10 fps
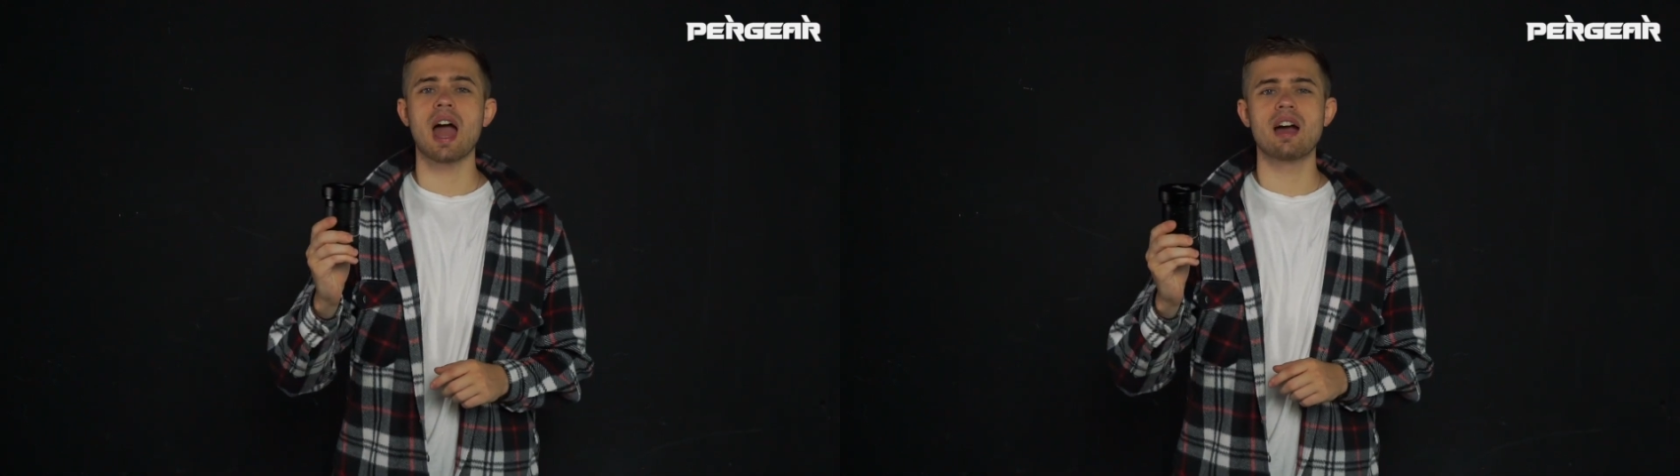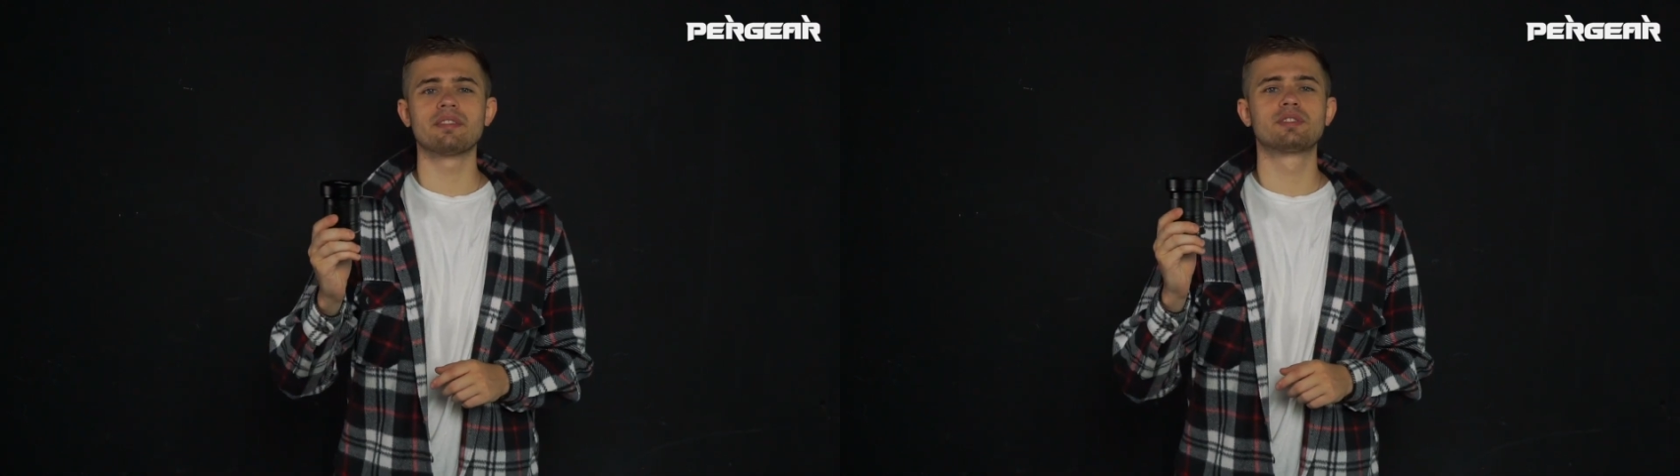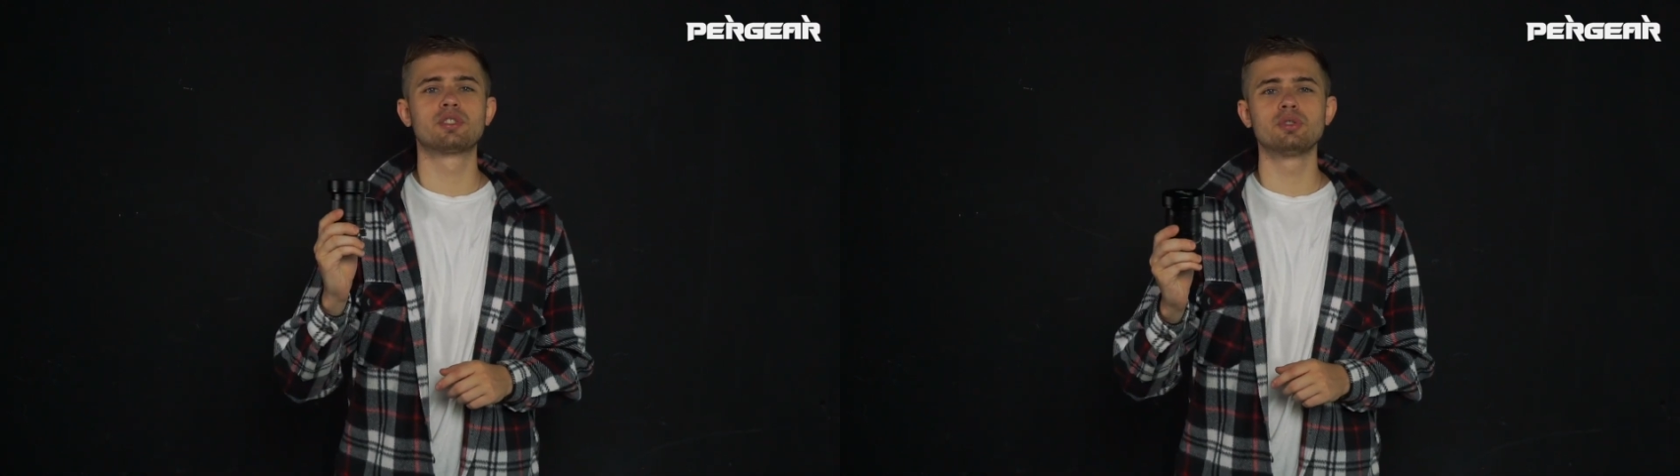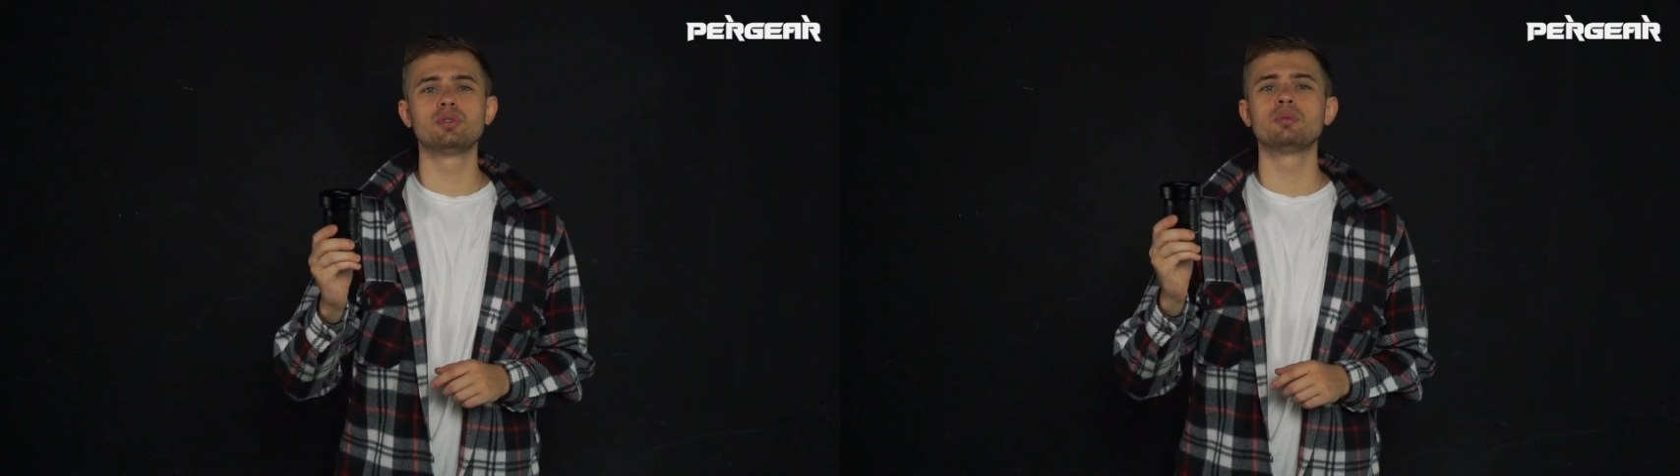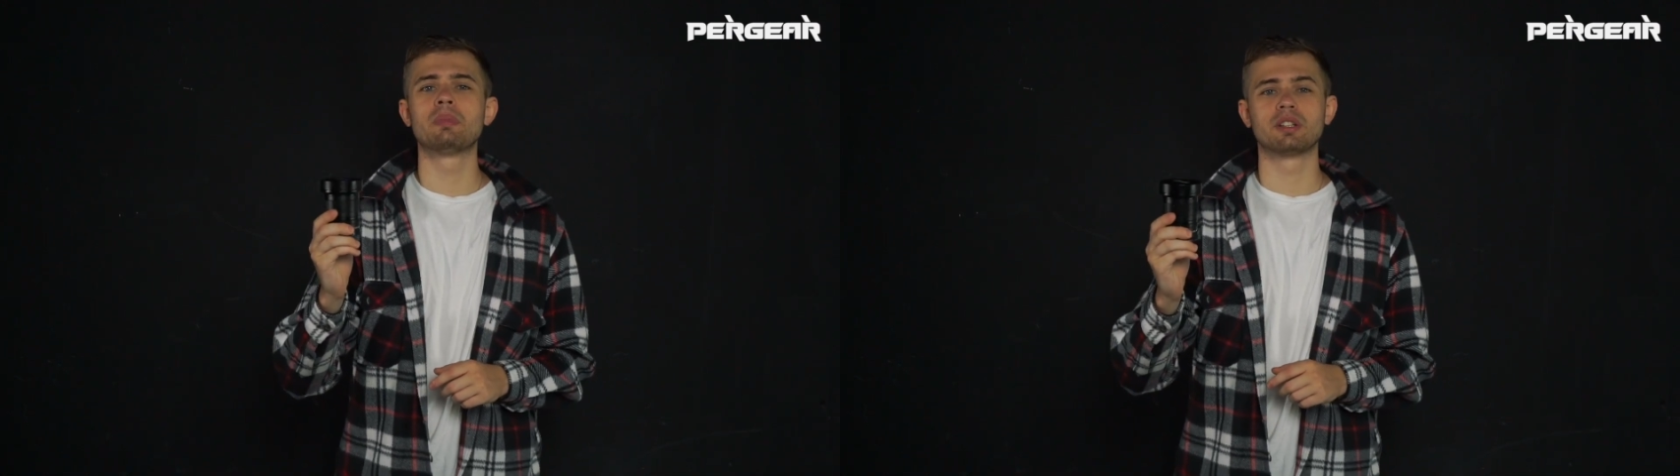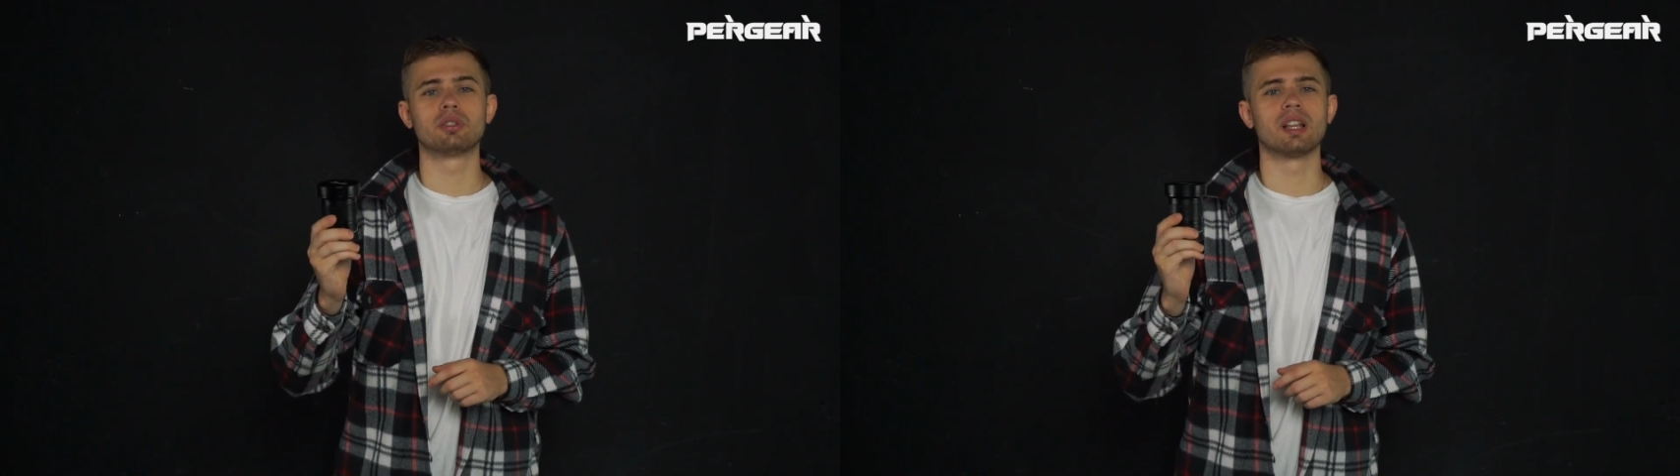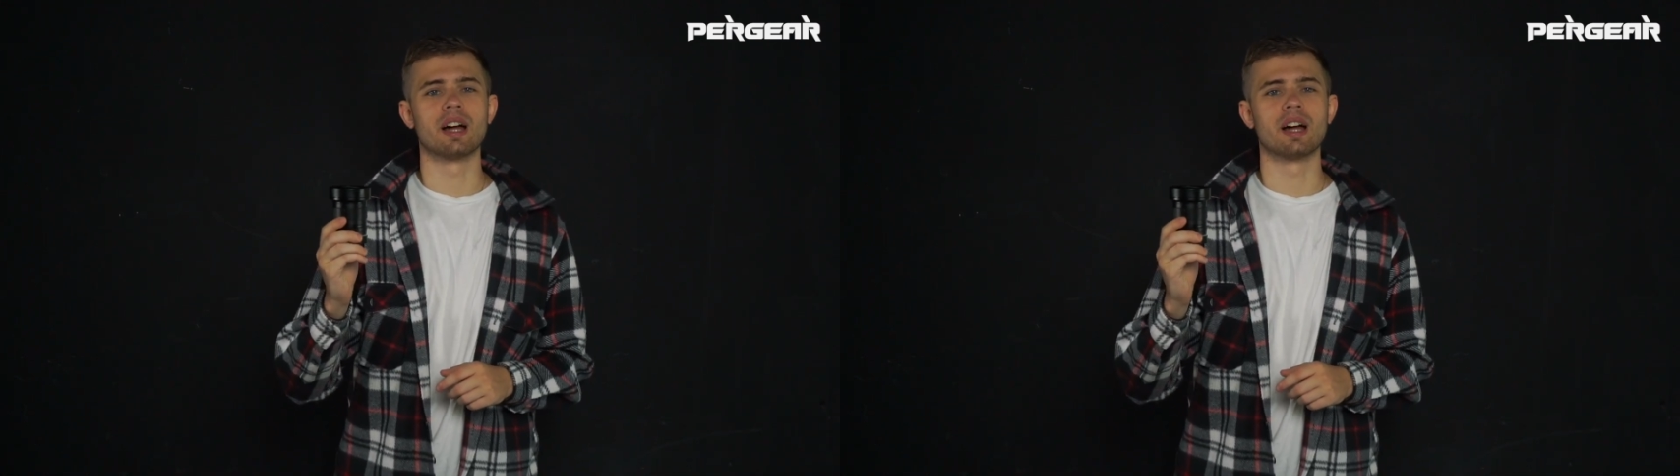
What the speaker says: f.2 manual